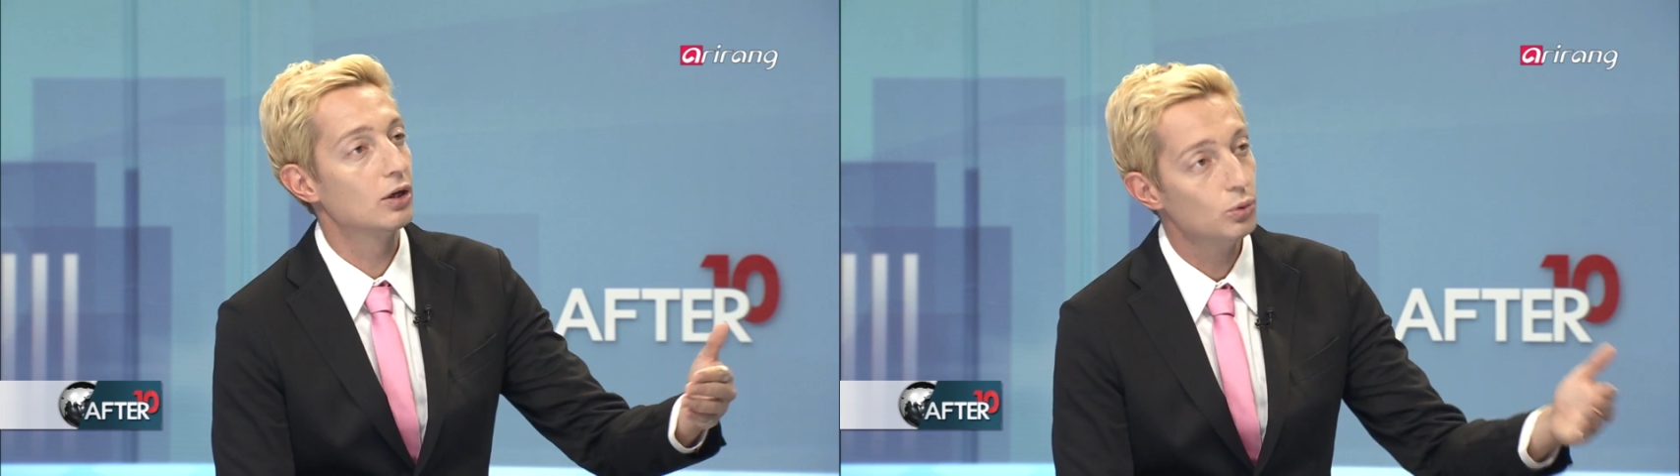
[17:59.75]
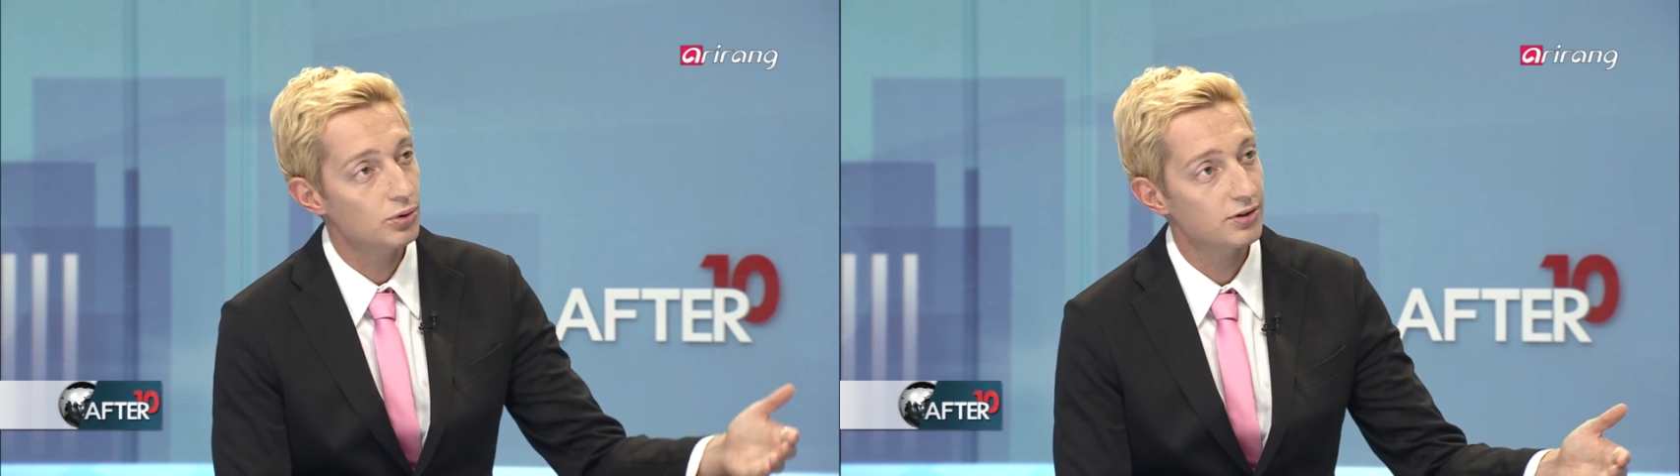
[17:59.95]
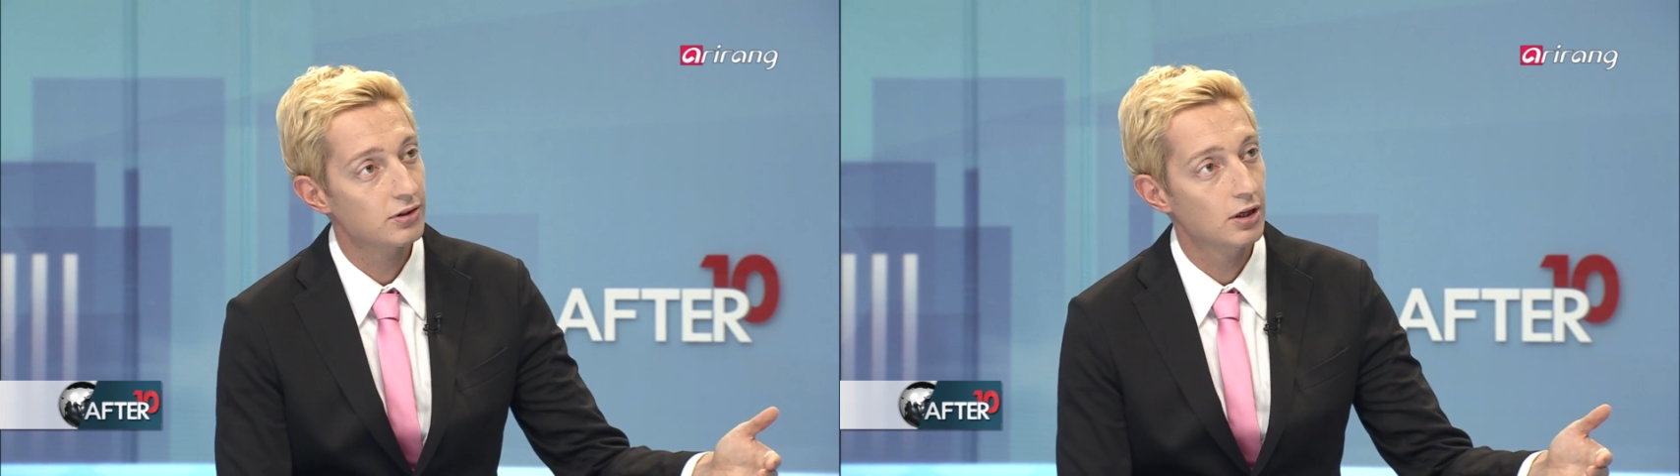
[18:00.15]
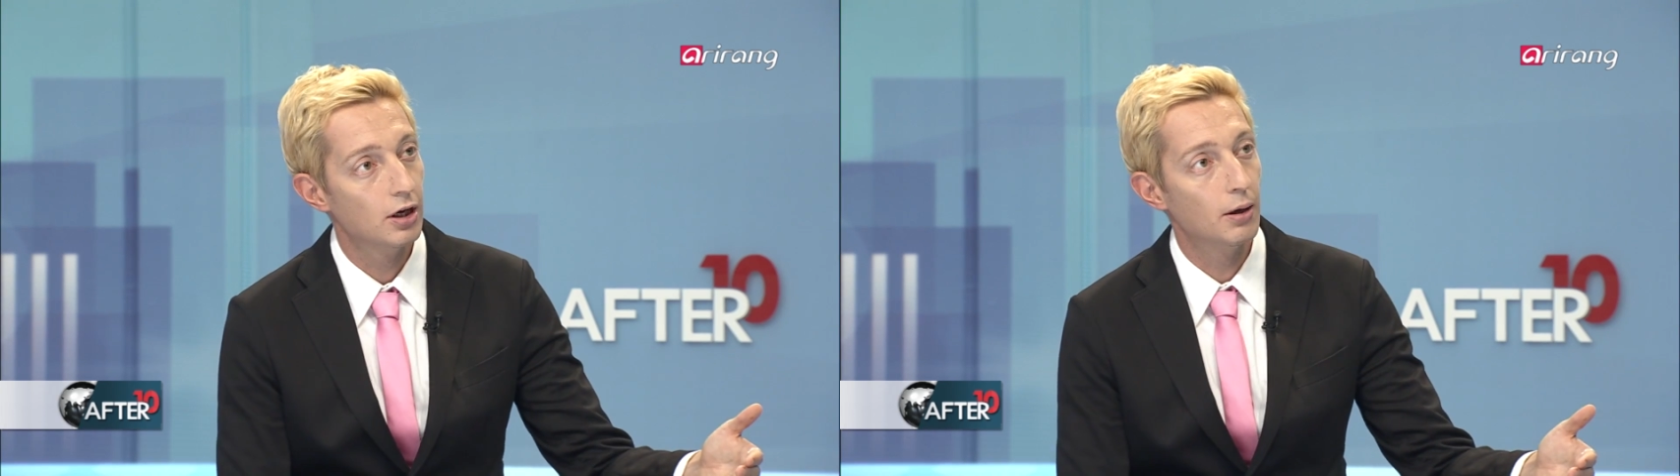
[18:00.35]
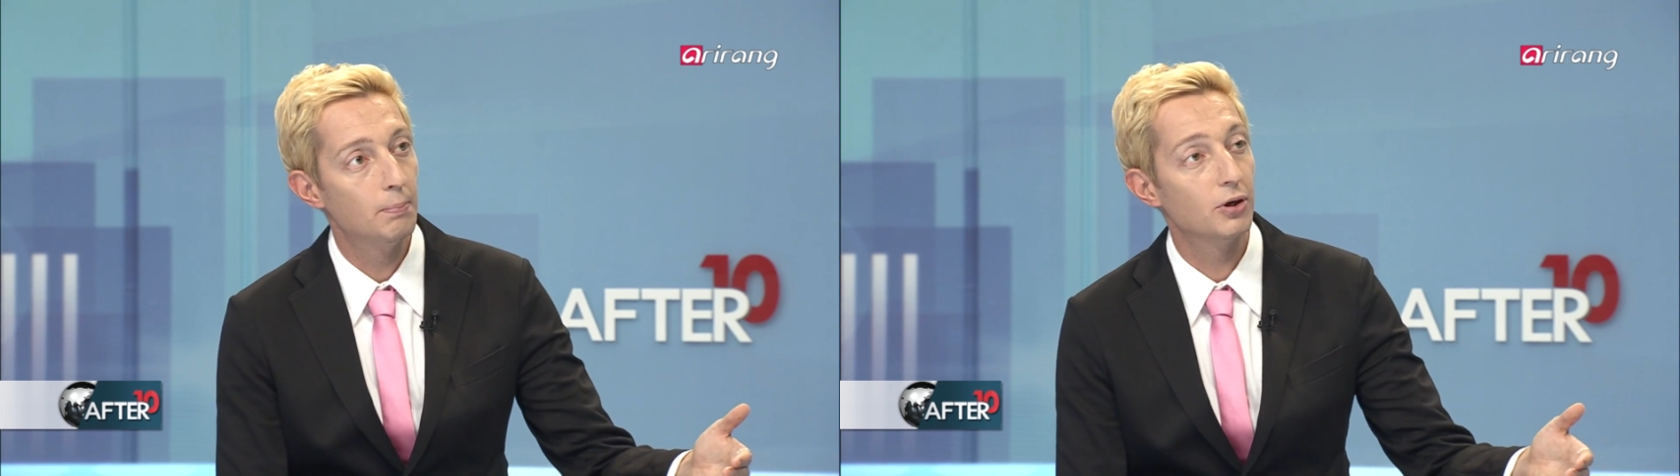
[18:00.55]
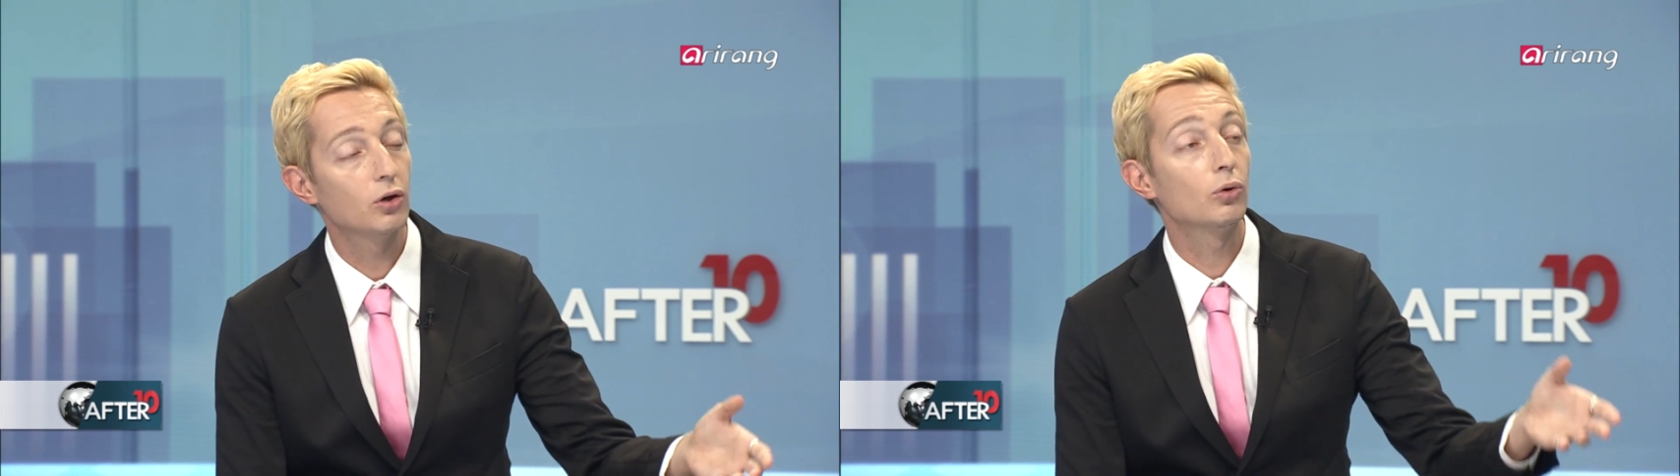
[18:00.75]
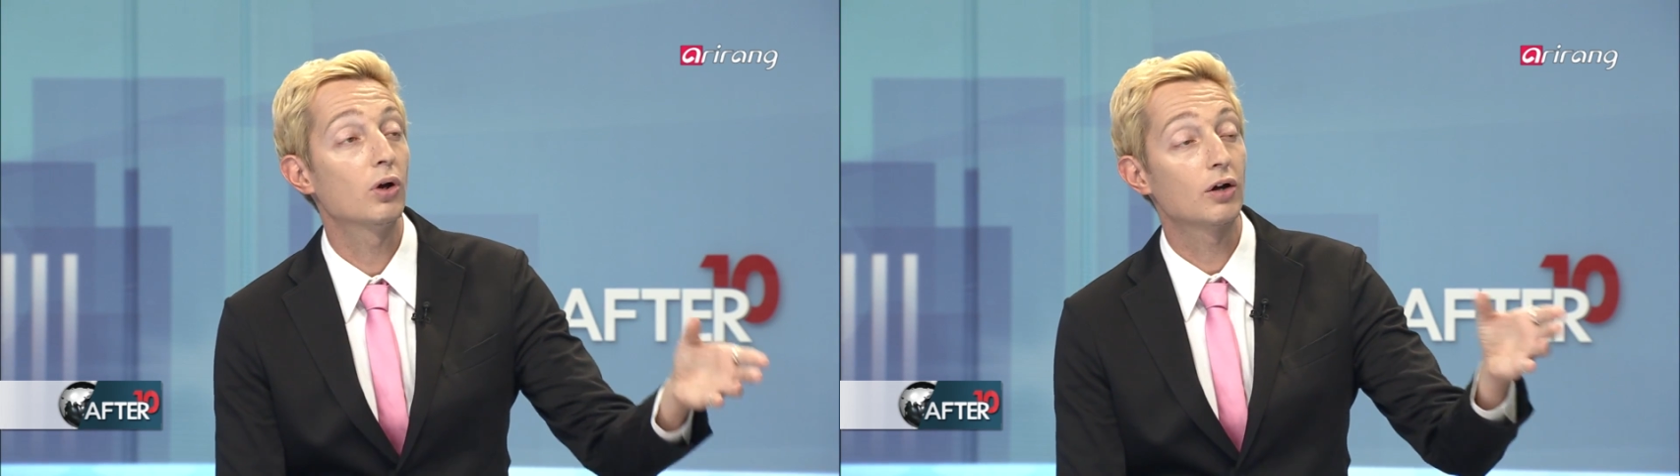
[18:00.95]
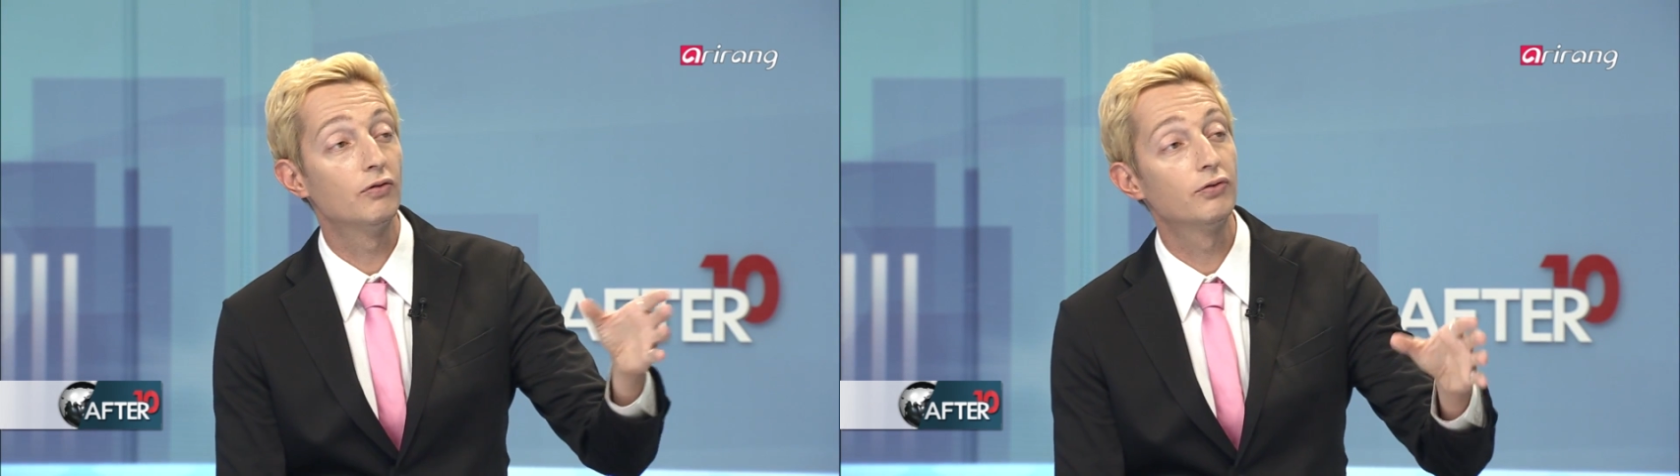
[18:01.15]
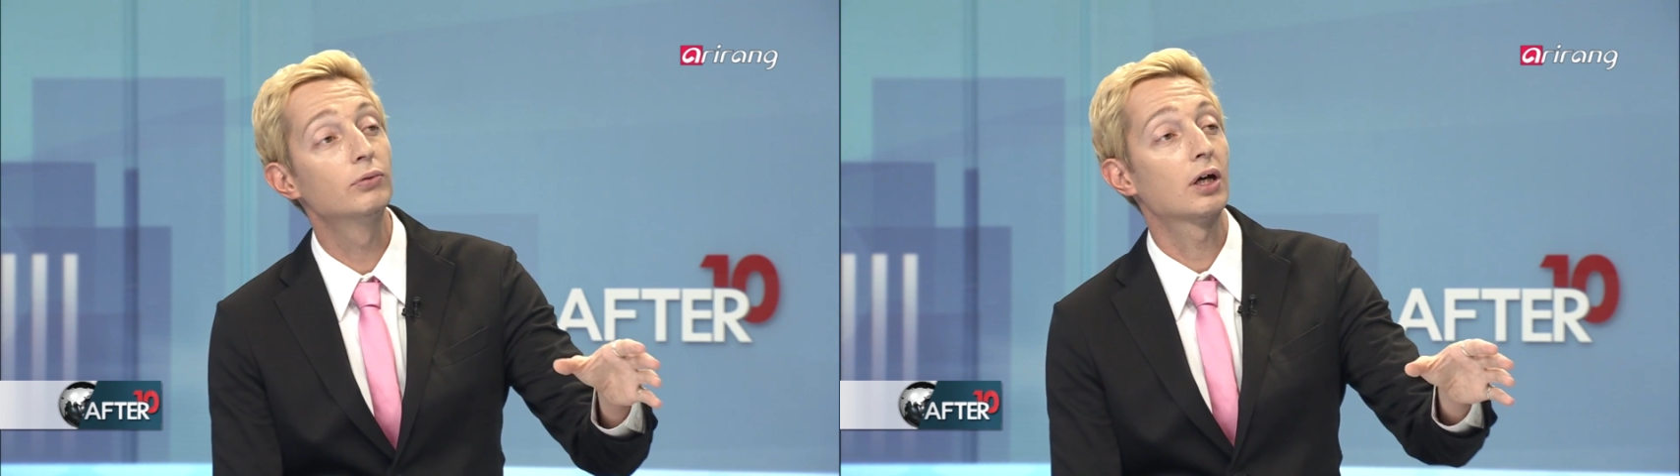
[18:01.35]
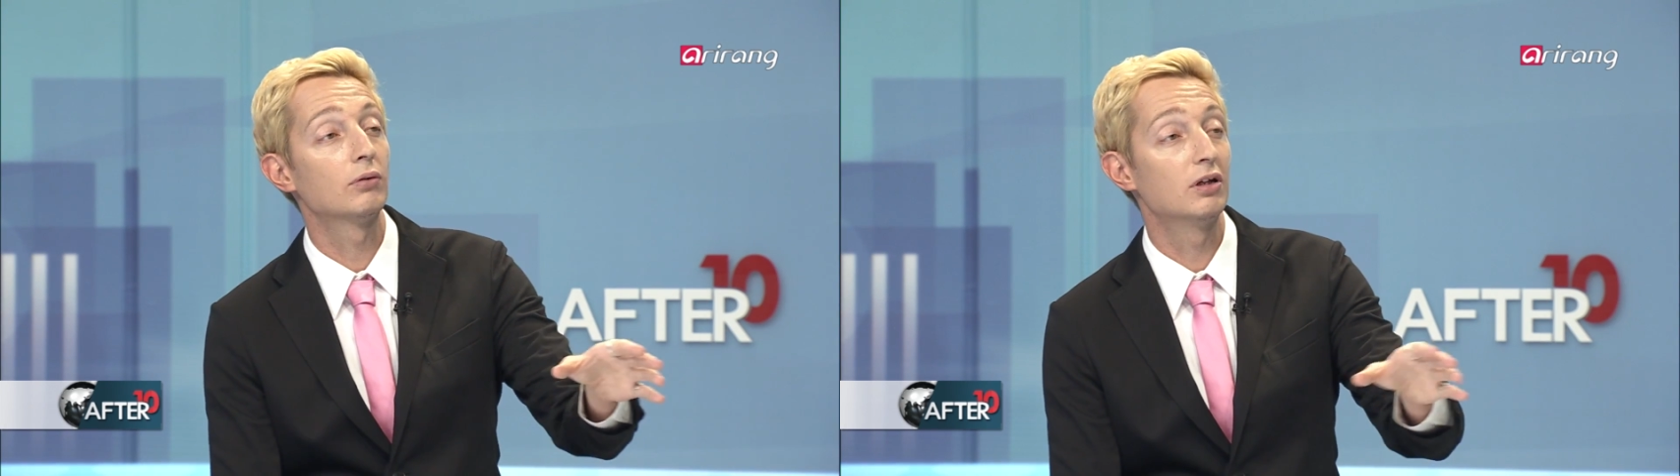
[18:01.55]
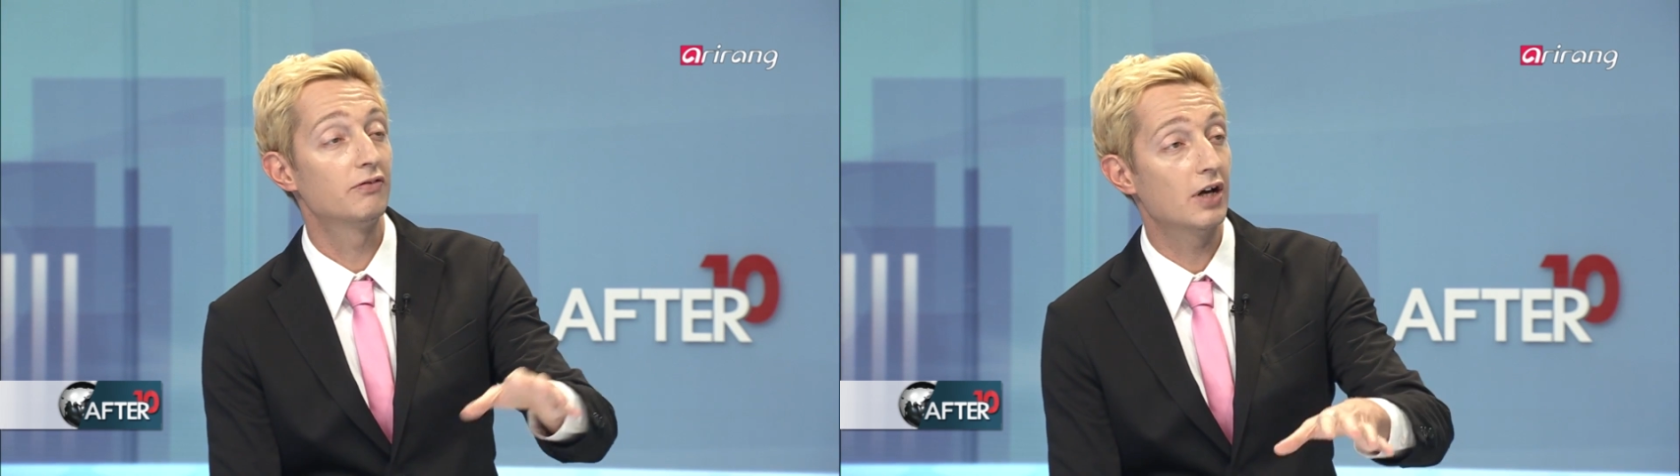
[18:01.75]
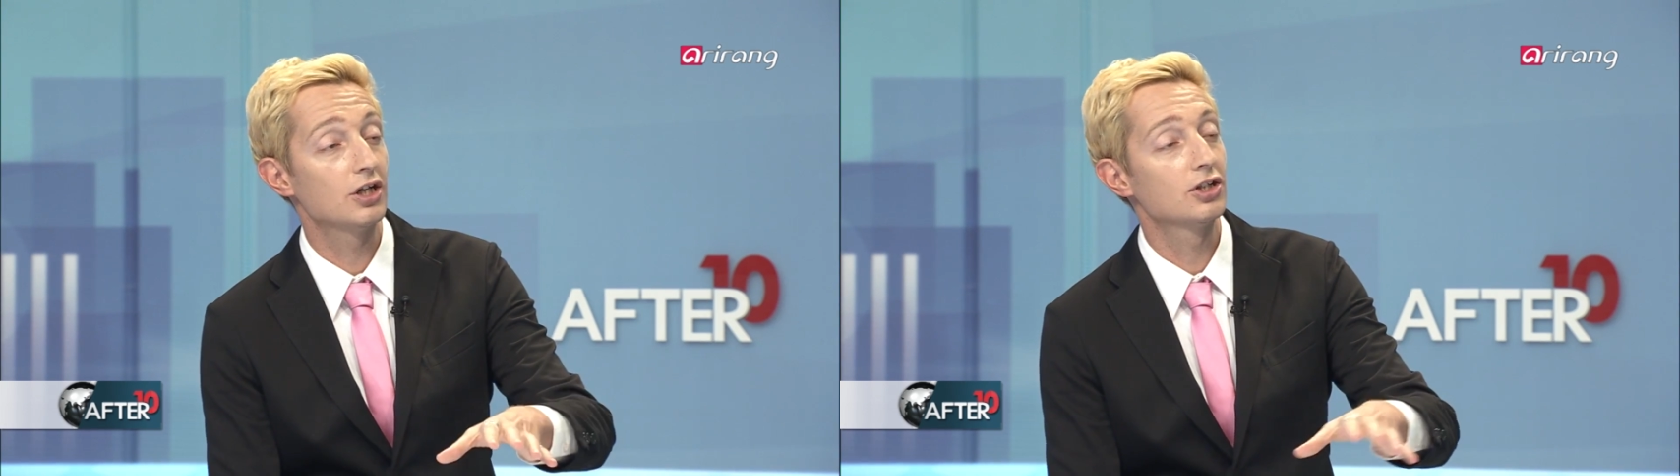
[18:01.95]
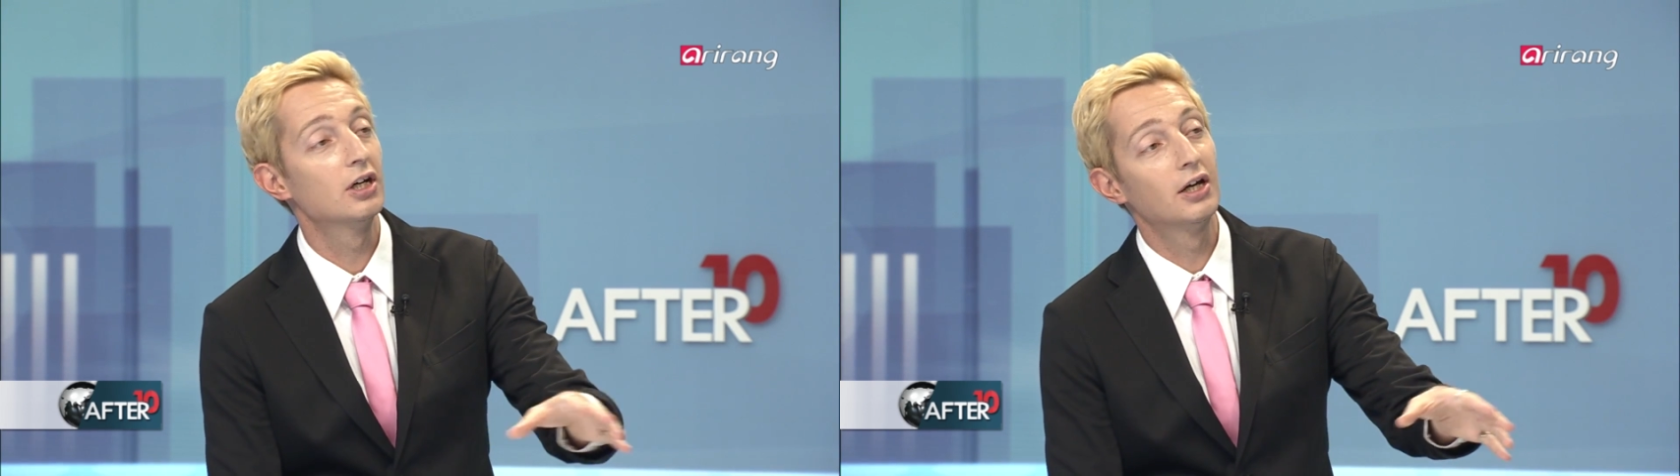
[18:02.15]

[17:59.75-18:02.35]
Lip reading: luz, pero no la confunda con el flash,